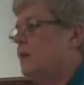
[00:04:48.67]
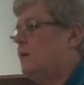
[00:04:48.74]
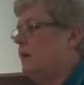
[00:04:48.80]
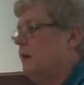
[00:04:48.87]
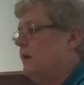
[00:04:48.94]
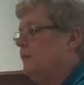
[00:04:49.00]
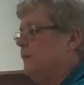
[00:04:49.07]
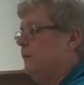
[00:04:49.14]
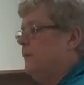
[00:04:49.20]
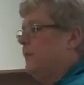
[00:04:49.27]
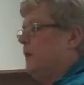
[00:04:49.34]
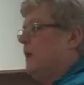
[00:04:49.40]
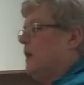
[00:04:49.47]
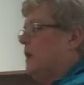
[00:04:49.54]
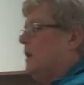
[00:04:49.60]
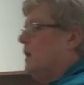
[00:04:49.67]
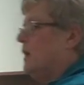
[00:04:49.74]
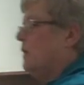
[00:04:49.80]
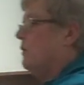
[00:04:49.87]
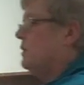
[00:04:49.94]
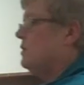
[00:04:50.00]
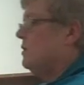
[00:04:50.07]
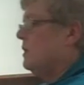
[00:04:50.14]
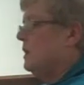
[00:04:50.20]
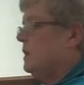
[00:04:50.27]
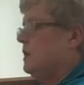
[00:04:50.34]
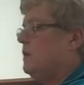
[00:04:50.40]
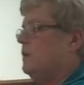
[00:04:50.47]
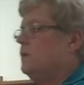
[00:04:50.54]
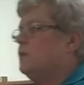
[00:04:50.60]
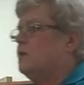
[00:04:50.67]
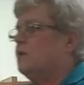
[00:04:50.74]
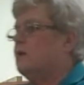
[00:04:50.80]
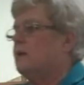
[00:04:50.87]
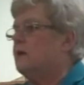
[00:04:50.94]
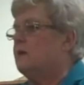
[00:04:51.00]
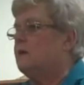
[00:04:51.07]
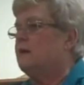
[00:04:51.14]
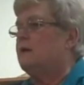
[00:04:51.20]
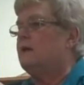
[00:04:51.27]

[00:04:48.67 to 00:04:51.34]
Okay. Now what you're going to do is you're going to